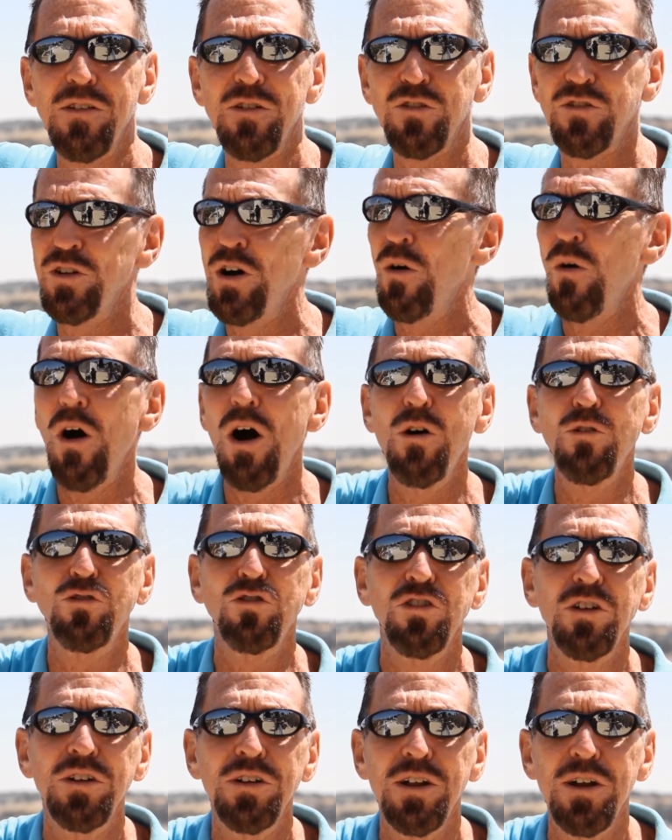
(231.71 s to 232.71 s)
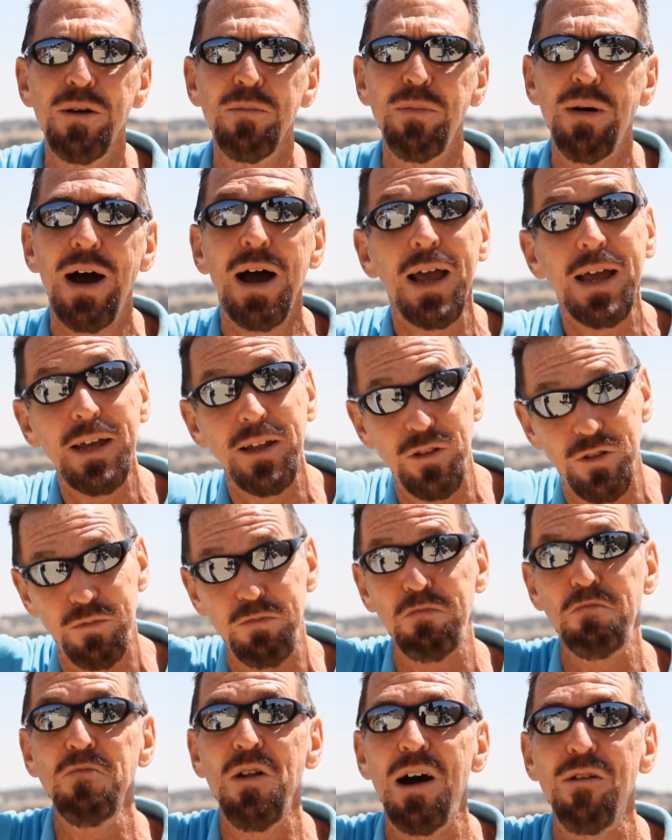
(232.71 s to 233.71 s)
There's no ocean nearby. It's
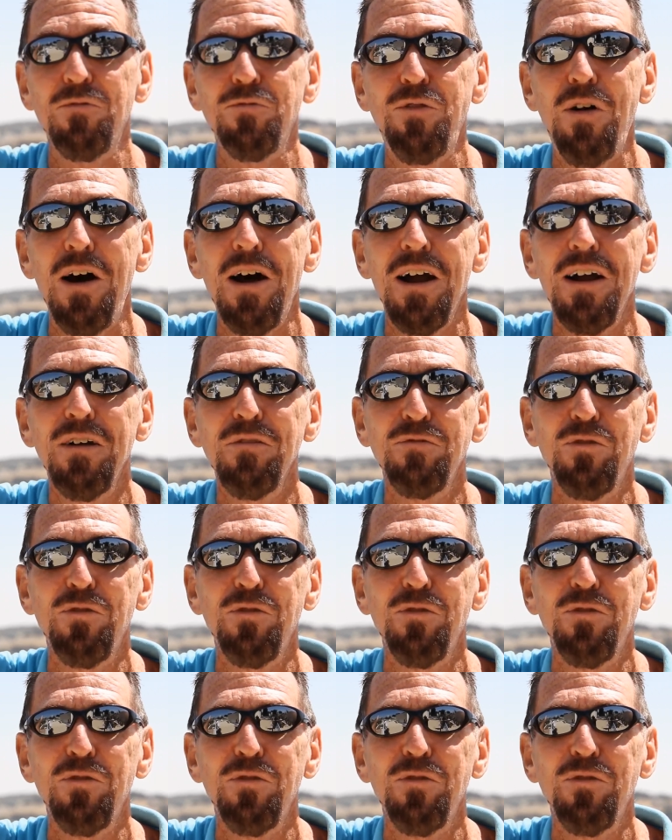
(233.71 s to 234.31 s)
not far,